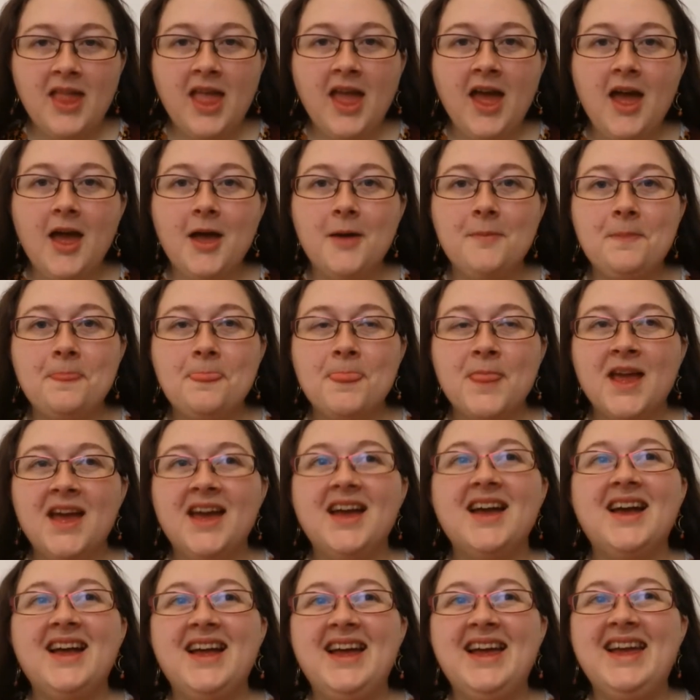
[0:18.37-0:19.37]

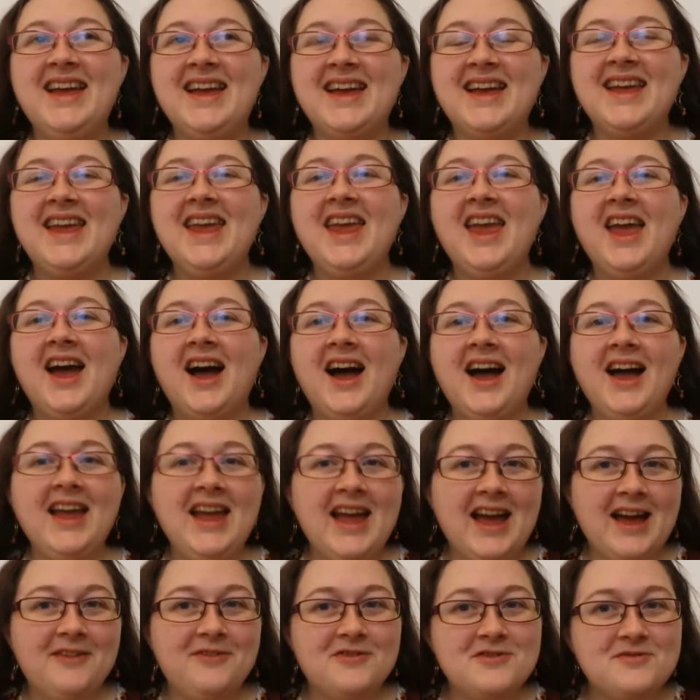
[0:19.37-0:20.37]
I
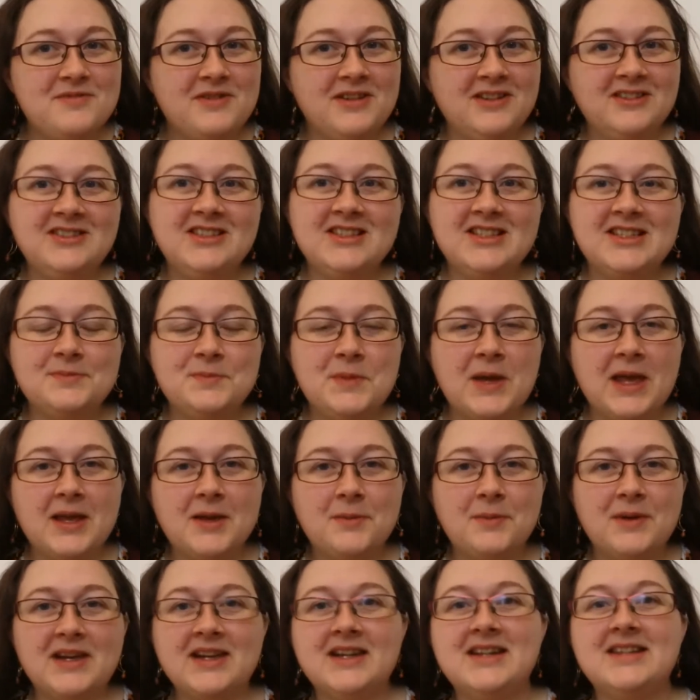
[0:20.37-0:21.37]
have an apology to make
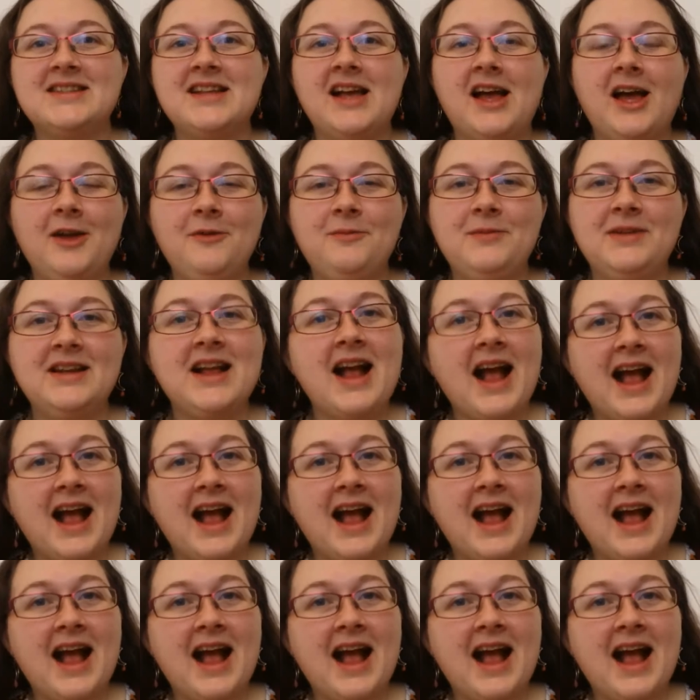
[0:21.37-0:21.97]
because I've been